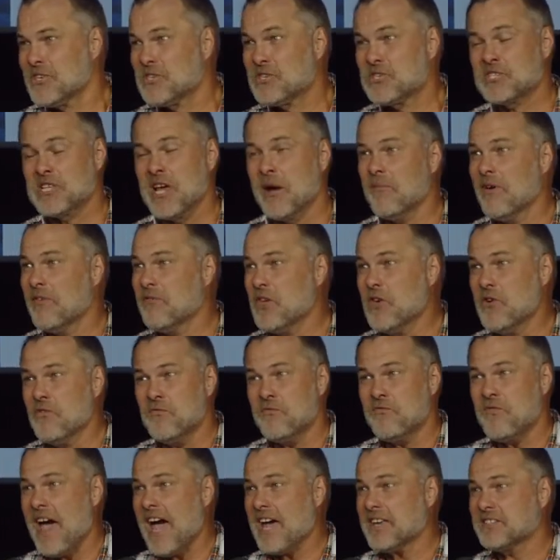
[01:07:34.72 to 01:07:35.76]
Some of
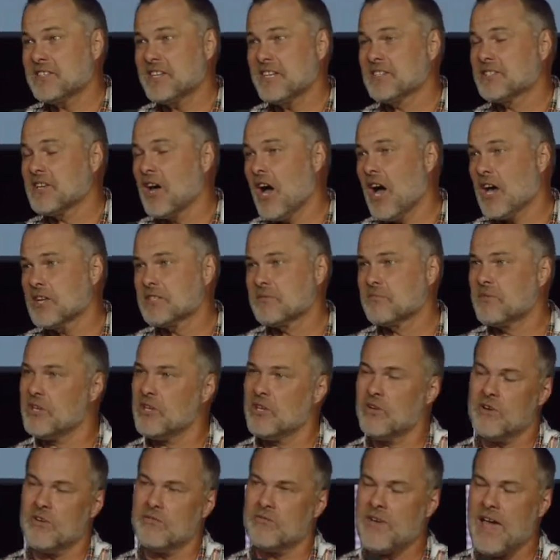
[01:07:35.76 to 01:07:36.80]
you, fasting's awesome,
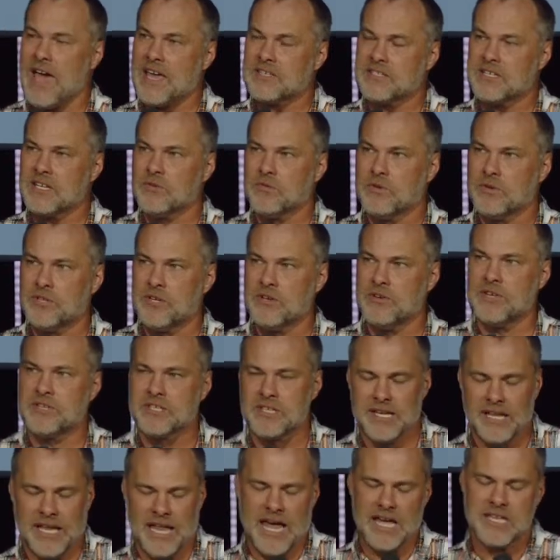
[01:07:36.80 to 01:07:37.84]
but you know what fasting will do
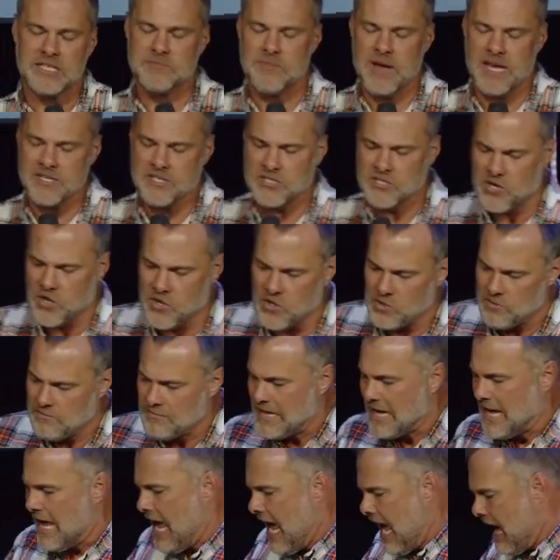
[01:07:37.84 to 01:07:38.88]
is it aligns my
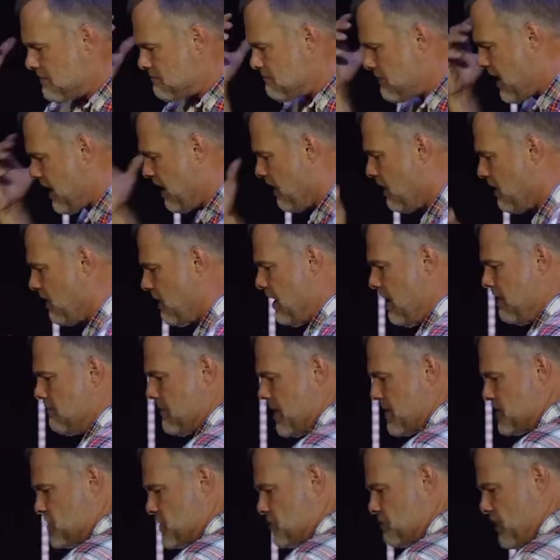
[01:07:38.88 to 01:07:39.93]
soul and my heart
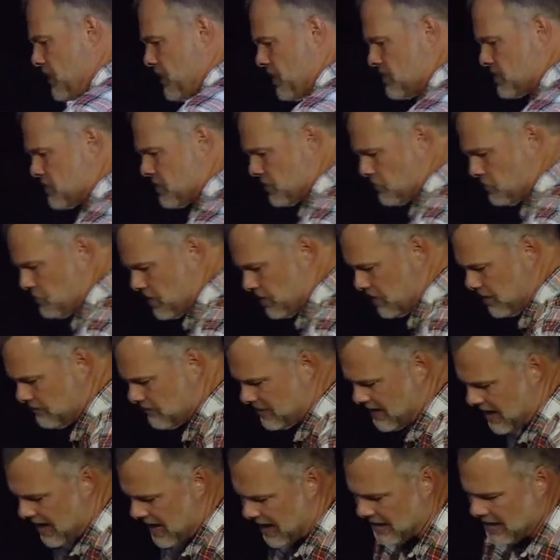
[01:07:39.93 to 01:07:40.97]
and my spirit to the will
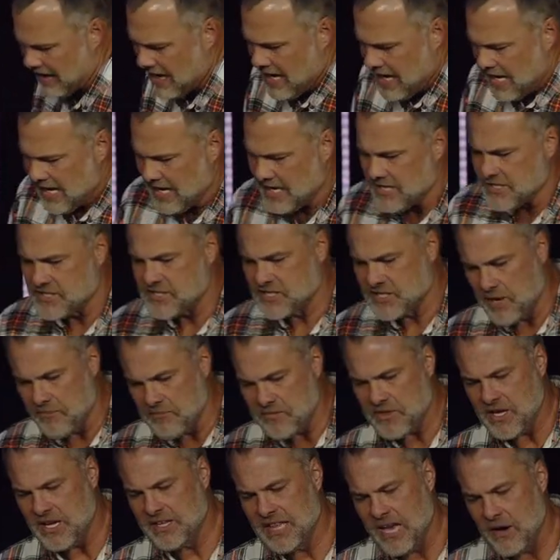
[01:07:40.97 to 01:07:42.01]
of God. It is
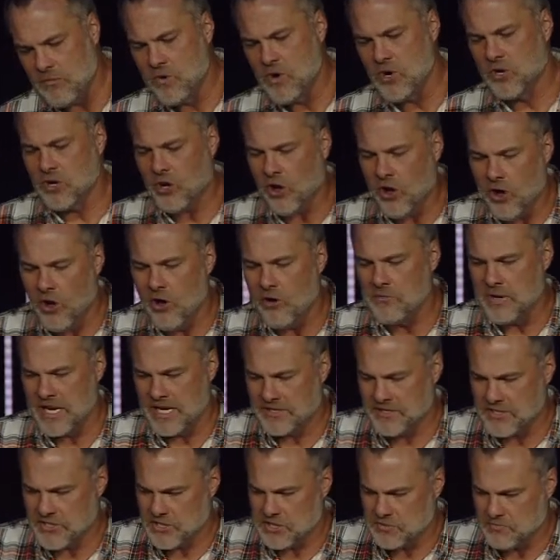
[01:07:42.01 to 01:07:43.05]
something that will call
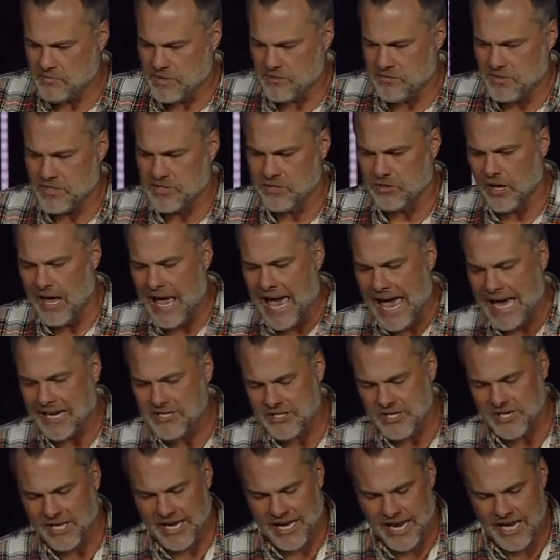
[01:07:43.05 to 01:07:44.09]
me to spiritual
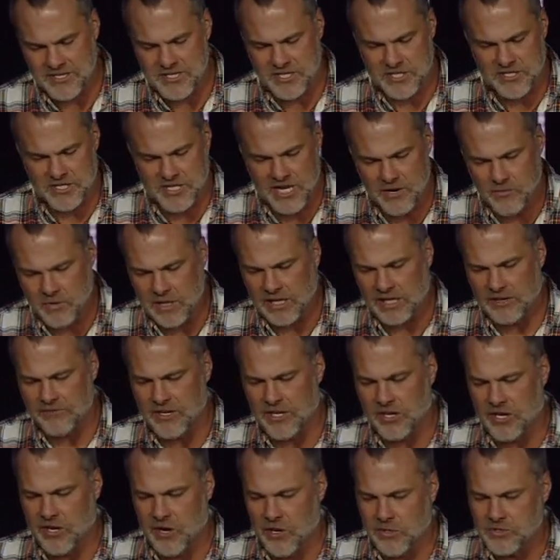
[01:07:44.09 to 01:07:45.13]
action. Can I just say we
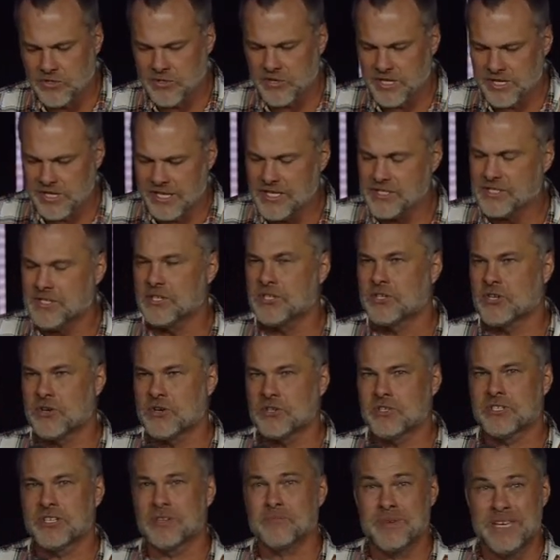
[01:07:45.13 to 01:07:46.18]
live in a culture that needs the
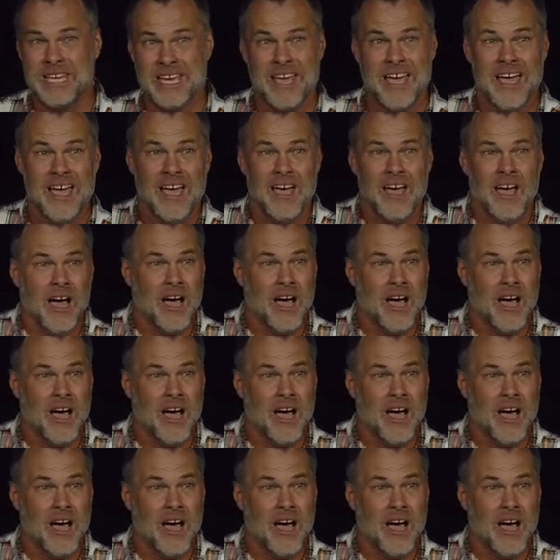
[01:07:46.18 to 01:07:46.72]
church to be,